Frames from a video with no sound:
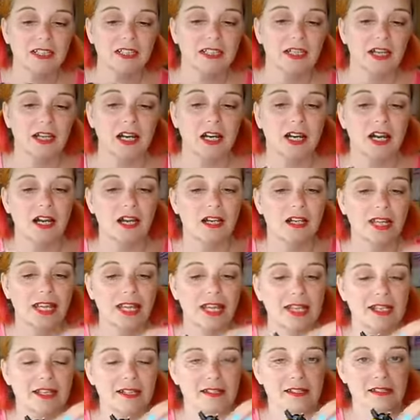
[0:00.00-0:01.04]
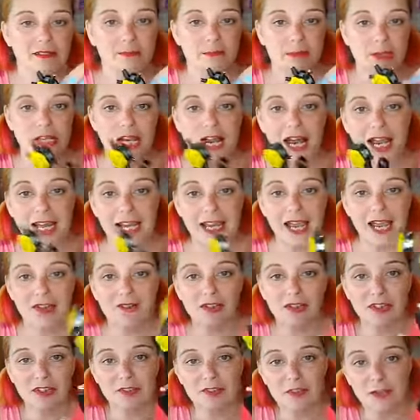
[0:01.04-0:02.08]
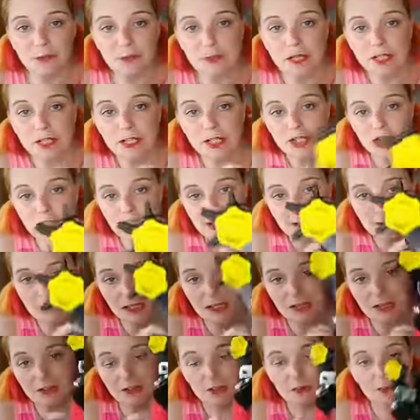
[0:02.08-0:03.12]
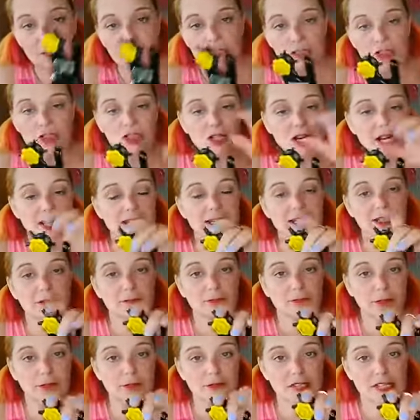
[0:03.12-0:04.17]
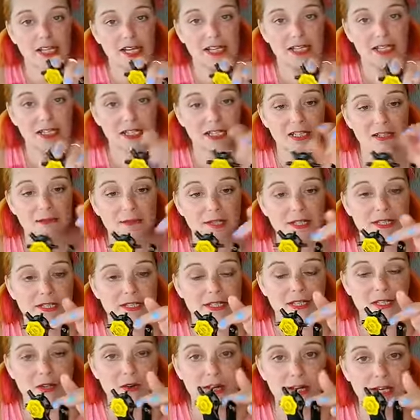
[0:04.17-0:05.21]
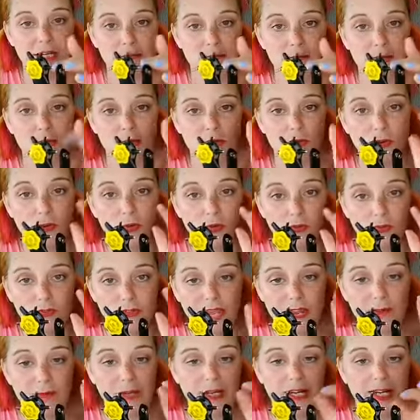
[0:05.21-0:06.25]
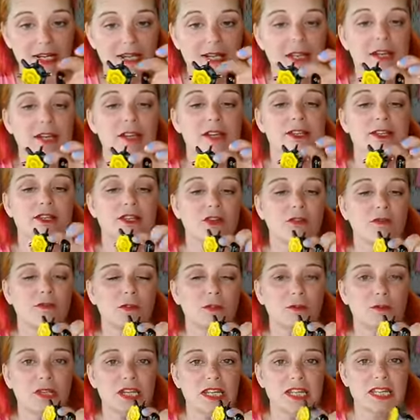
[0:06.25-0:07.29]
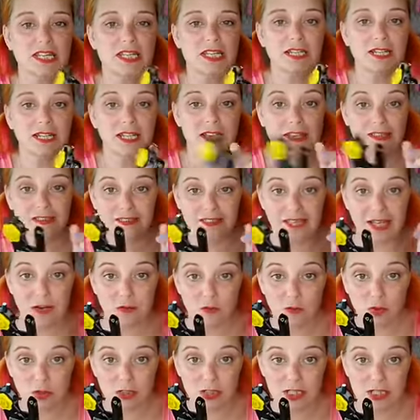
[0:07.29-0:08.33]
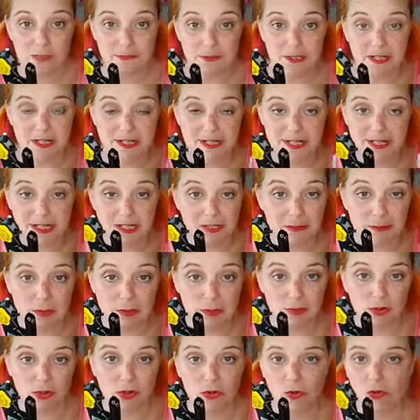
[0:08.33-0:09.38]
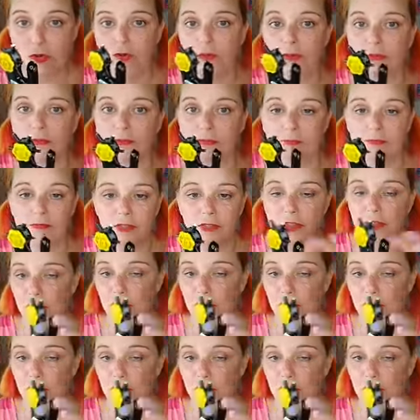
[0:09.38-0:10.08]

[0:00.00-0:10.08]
But I have a leather punch, and my leather punch, I can rotate them, and so I can poke a hole that way. So for me, that works because I can poke the hole, a